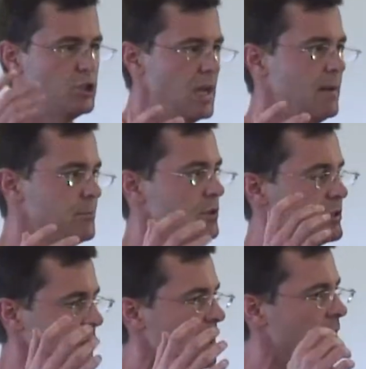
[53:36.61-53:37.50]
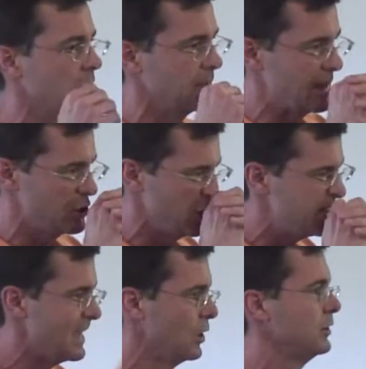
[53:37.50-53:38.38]
chapters long. That should
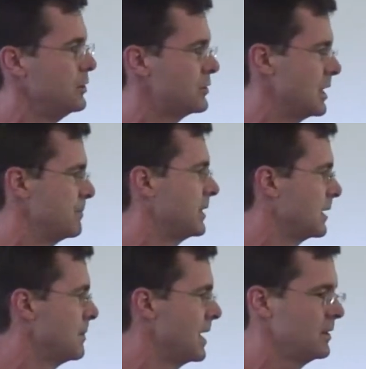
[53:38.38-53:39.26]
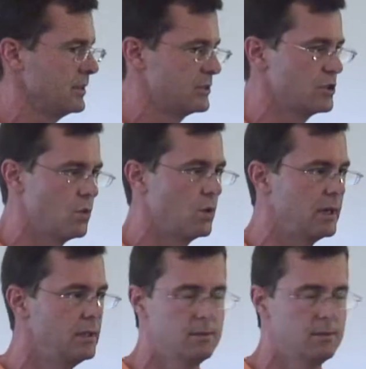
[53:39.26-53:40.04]
tell you something about the story.